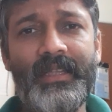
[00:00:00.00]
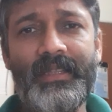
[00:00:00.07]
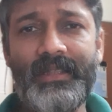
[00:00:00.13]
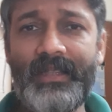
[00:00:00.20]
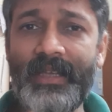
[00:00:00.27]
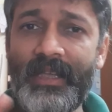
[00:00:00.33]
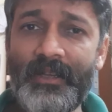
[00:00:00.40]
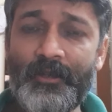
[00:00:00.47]

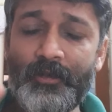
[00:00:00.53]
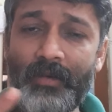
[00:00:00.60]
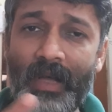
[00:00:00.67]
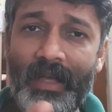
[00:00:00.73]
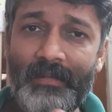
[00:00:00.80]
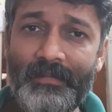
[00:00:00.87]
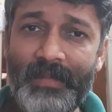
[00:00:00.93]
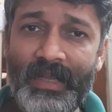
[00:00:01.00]
They too
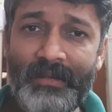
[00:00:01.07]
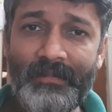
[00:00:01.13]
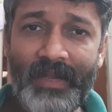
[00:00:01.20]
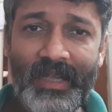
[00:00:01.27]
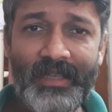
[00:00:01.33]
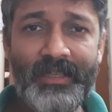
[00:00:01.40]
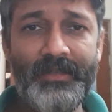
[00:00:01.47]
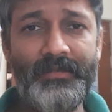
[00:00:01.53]
have been
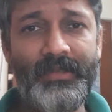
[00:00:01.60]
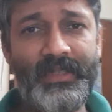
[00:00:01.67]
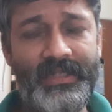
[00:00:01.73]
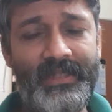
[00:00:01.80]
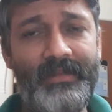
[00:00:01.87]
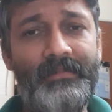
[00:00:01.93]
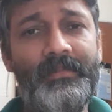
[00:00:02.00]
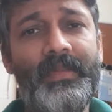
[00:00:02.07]
made into
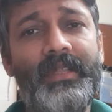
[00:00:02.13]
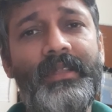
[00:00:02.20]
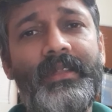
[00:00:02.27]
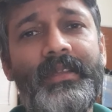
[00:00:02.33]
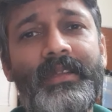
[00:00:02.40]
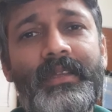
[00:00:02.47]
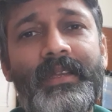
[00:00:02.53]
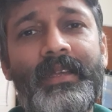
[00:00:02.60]
symbol.
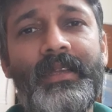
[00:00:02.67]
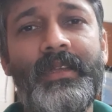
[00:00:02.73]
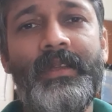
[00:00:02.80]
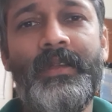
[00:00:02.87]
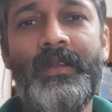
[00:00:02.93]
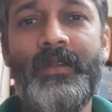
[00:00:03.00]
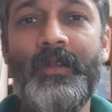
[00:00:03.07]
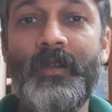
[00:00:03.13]

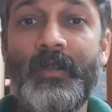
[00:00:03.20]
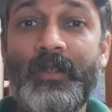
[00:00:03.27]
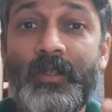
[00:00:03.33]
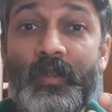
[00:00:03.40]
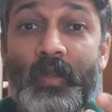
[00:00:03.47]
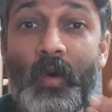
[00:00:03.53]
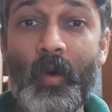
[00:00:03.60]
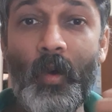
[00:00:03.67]

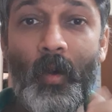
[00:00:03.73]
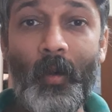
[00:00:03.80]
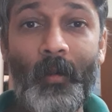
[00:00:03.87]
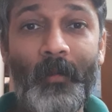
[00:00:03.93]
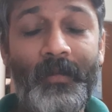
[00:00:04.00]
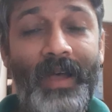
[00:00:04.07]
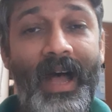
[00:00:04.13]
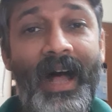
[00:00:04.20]
Snow,
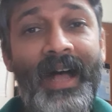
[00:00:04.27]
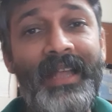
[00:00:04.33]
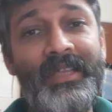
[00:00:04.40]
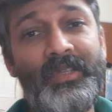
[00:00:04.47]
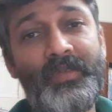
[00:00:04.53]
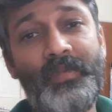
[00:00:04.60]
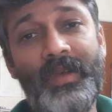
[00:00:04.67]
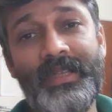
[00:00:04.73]
the
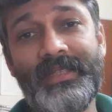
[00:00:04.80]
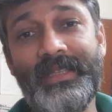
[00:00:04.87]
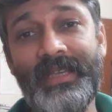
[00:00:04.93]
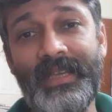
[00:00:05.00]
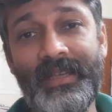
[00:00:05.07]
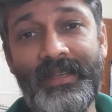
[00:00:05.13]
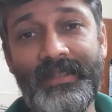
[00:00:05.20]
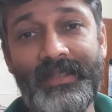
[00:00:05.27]
ice was
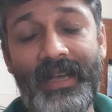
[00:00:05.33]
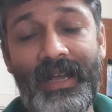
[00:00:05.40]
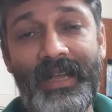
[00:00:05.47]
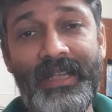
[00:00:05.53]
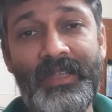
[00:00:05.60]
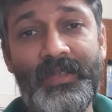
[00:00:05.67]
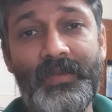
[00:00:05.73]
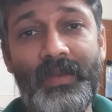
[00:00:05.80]
here, the
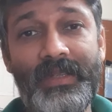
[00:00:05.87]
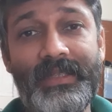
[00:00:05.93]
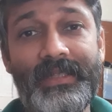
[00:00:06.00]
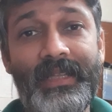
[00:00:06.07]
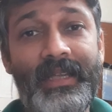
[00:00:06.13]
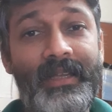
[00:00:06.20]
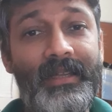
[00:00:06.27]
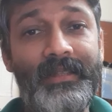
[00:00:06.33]
ice was
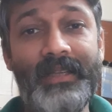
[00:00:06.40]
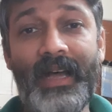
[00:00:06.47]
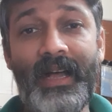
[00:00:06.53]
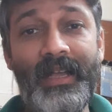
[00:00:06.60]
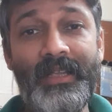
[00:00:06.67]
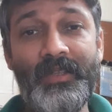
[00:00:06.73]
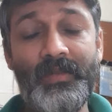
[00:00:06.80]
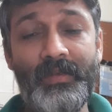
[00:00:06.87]
there, the
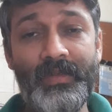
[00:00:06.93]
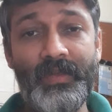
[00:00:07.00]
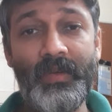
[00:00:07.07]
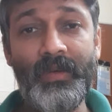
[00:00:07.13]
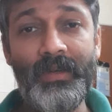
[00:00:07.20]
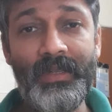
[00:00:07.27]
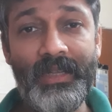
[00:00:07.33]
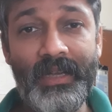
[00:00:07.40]
ice was
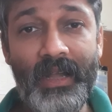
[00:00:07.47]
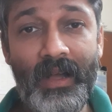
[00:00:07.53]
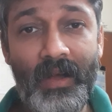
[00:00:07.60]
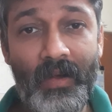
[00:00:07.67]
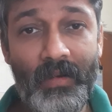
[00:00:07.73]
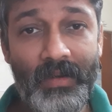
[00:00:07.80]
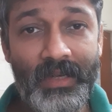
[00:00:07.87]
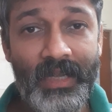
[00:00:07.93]
all
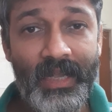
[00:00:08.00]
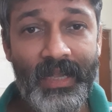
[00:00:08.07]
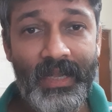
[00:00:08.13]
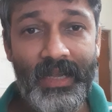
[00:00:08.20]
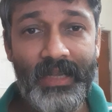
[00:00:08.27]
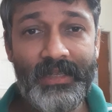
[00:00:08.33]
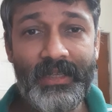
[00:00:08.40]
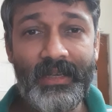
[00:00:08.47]
around.
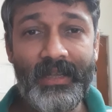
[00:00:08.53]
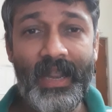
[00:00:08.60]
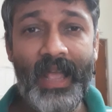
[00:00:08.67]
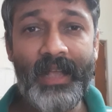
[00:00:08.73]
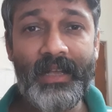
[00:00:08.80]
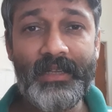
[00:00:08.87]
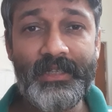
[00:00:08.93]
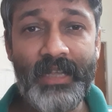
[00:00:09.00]
It
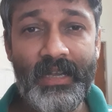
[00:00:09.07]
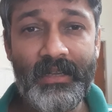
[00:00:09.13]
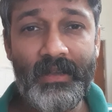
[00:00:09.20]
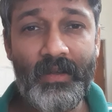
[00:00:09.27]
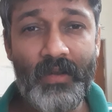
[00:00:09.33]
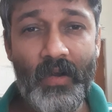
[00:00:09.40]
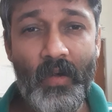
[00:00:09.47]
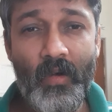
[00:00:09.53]
cracked and
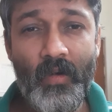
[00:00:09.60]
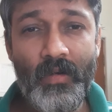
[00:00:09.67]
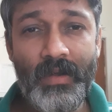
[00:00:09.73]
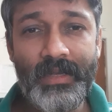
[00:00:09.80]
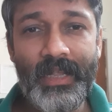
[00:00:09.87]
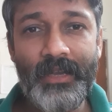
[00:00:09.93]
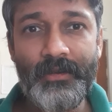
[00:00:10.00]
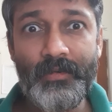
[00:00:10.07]

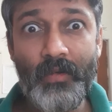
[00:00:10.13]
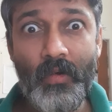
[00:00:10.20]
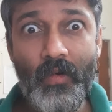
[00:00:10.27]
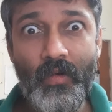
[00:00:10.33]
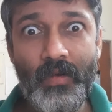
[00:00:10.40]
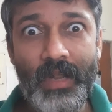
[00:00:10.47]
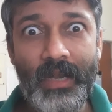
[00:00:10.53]
growled and roared